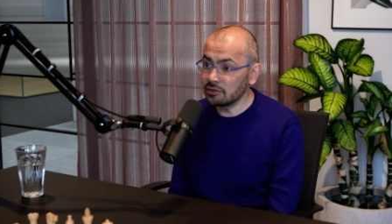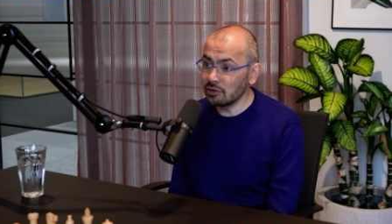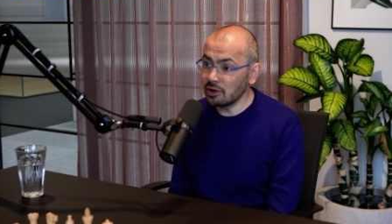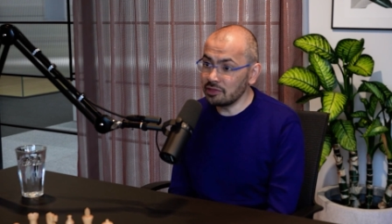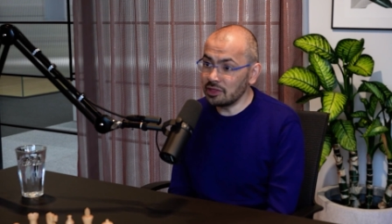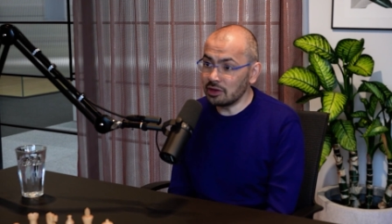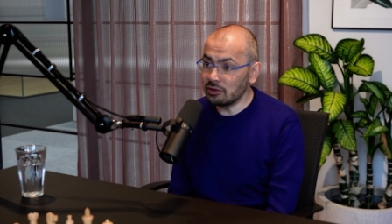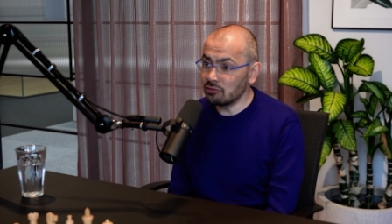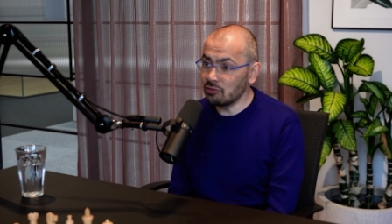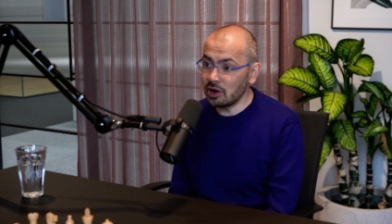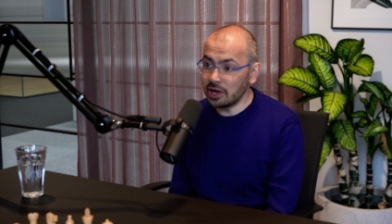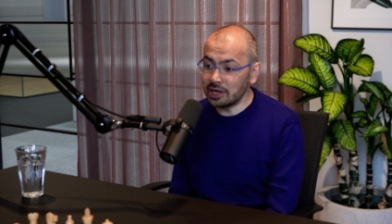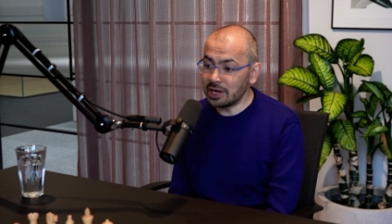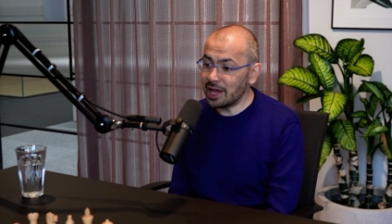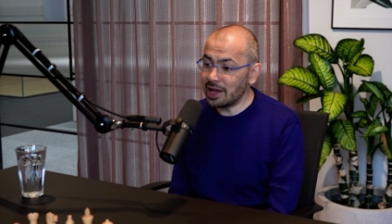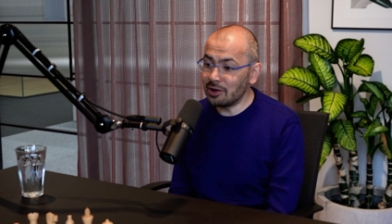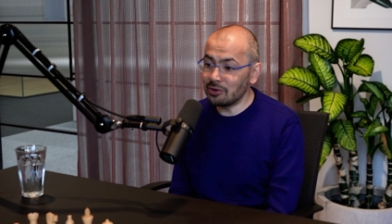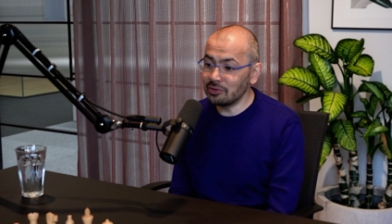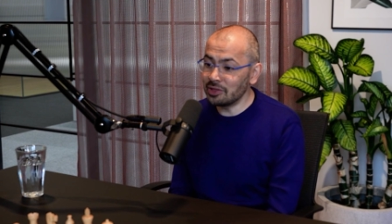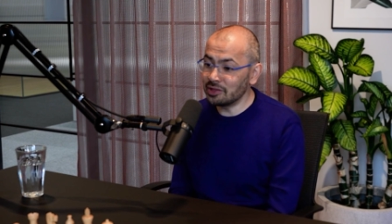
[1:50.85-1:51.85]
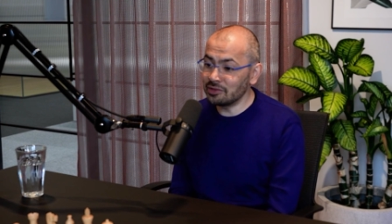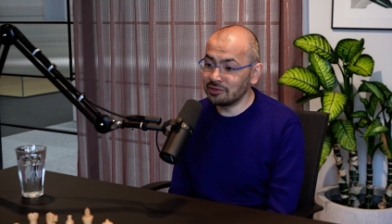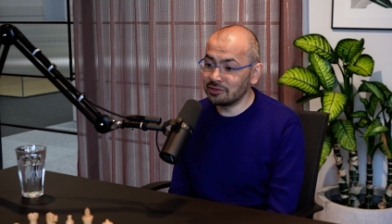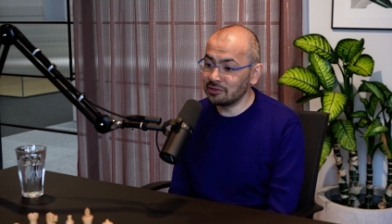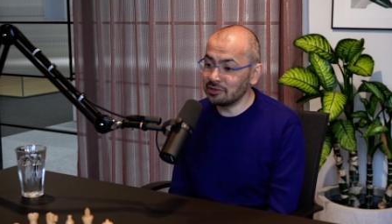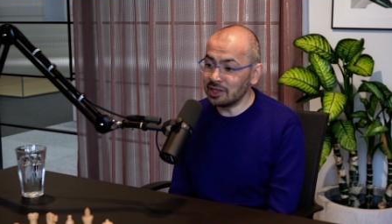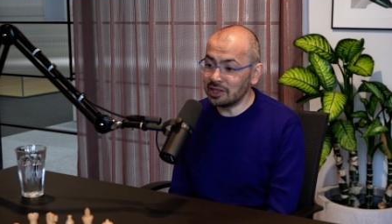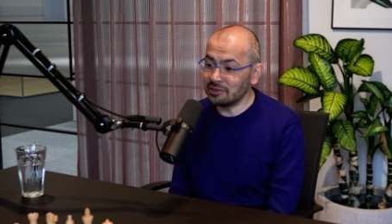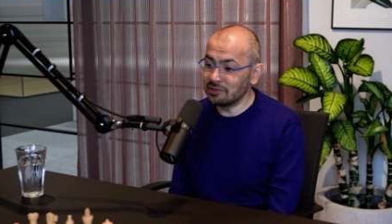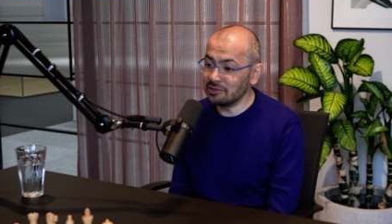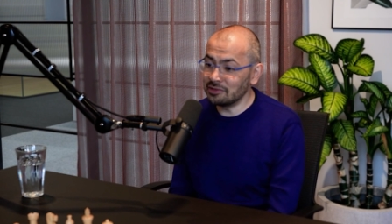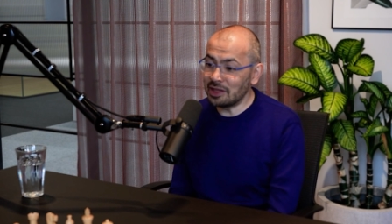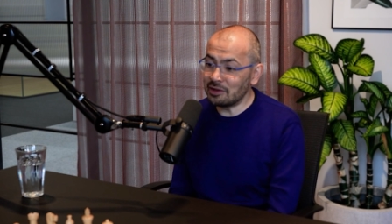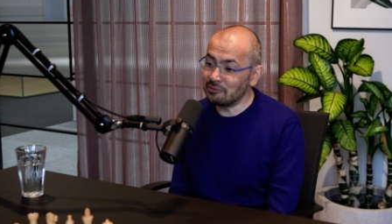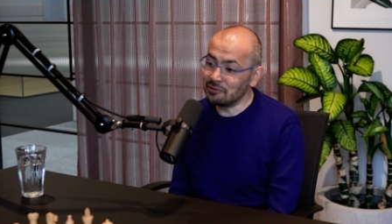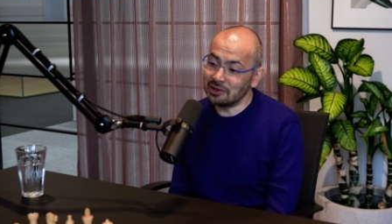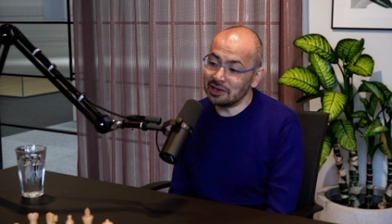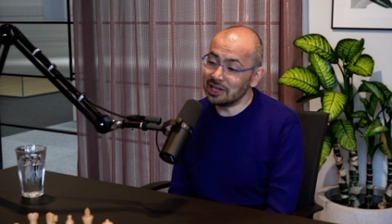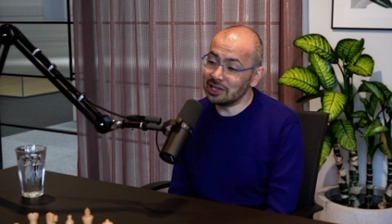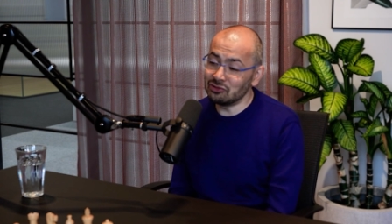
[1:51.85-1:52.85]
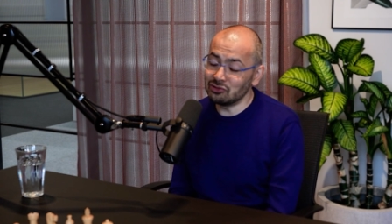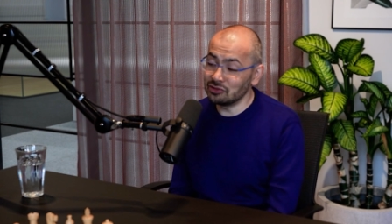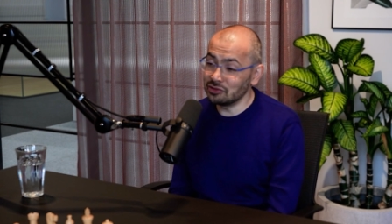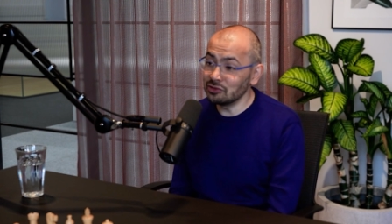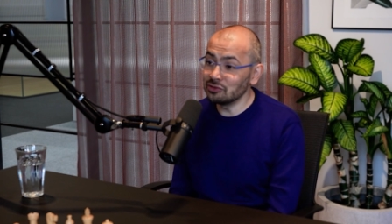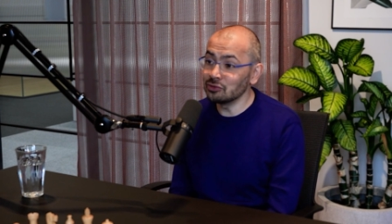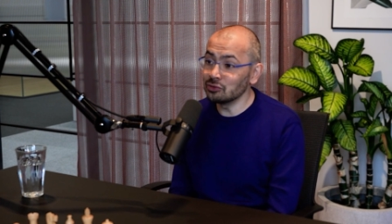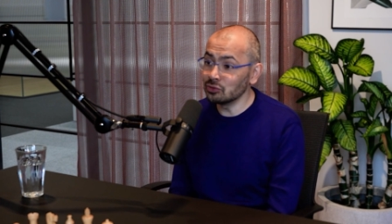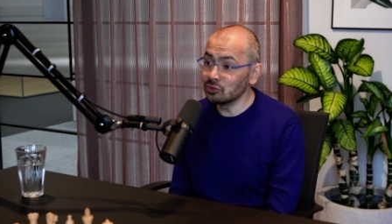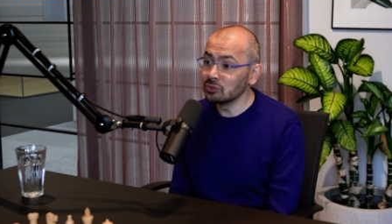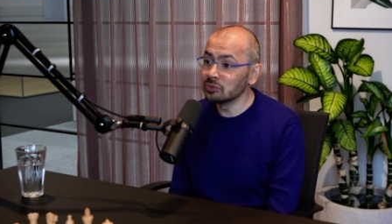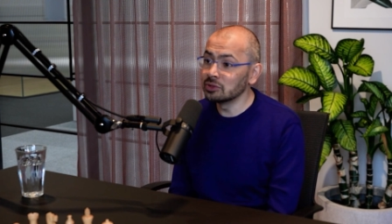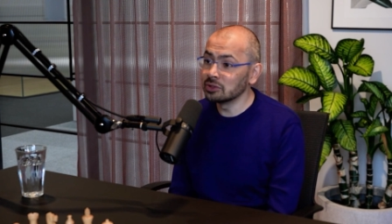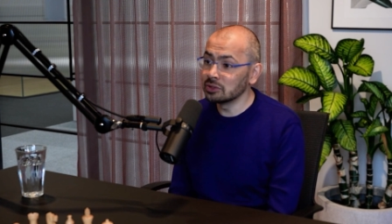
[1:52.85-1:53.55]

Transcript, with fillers: So I think right now that's it's definitely just a tool.